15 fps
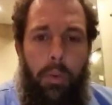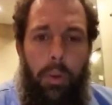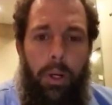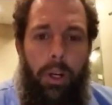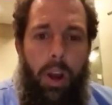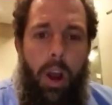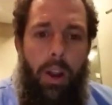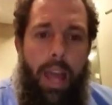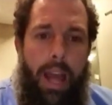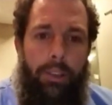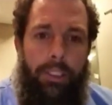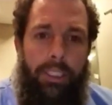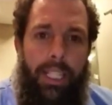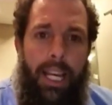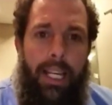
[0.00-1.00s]
We're all
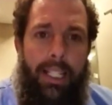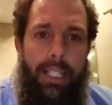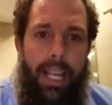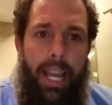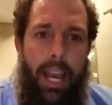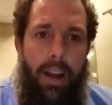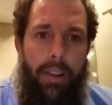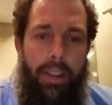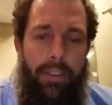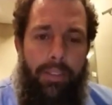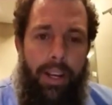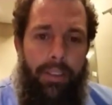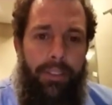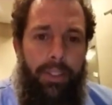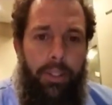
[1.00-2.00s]
outside now. They've
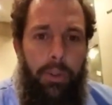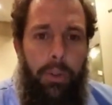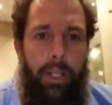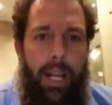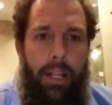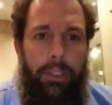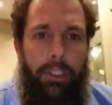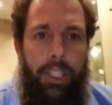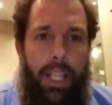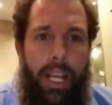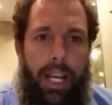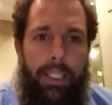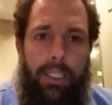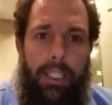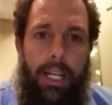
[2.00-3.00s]
got the courthouse
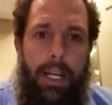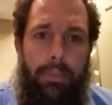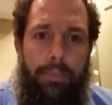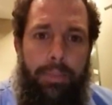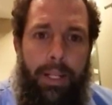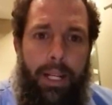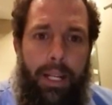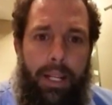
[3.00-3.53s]
locked up.